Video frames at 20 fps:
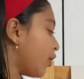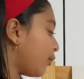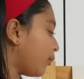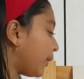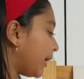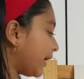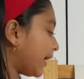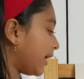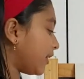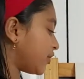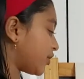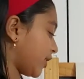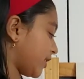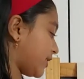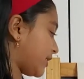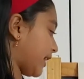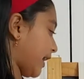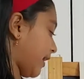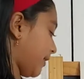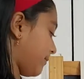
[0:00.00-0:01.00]
we can
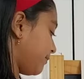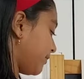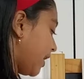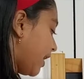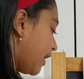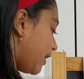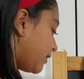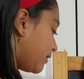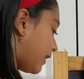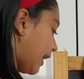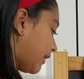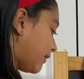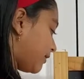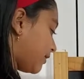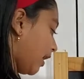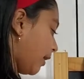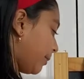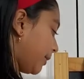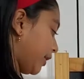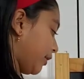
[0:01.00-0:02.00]
just say that
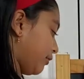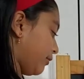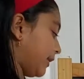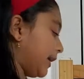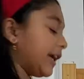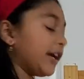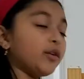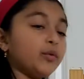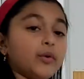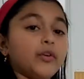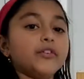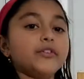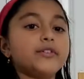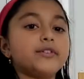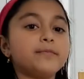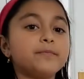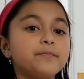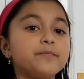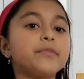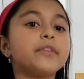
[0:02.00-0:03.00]
W
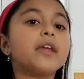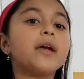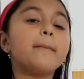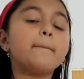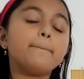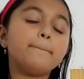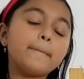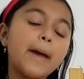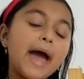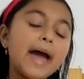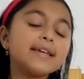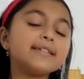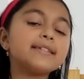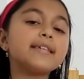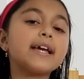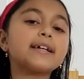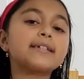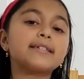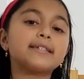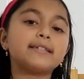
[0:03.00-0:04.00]
equals
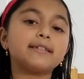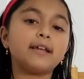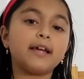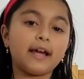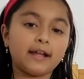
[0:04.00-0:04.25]
mass